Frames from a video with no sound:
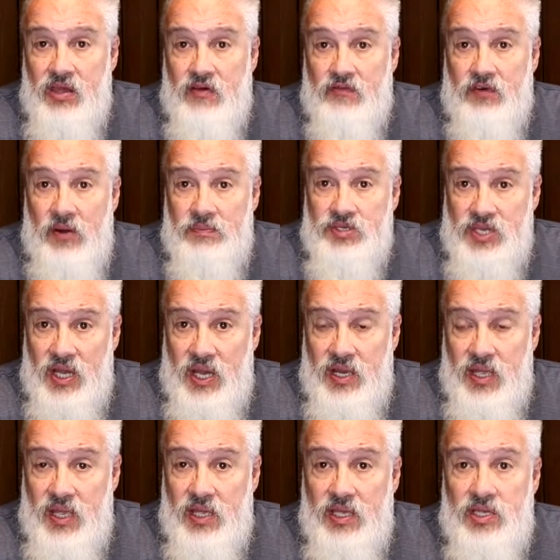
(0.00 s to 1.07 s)
from
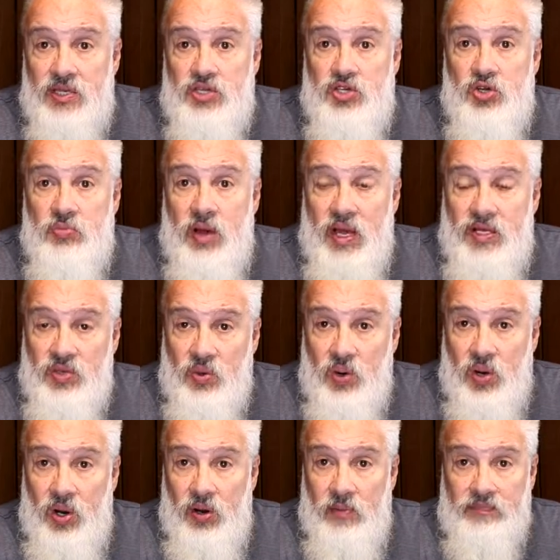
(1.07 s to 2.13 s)
China to my
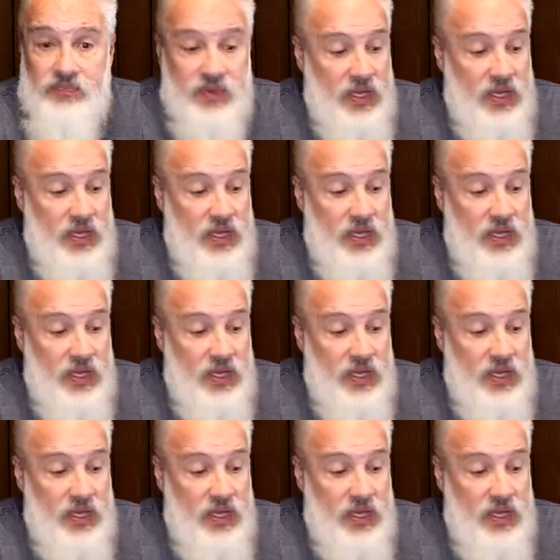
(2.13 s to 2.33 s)
door,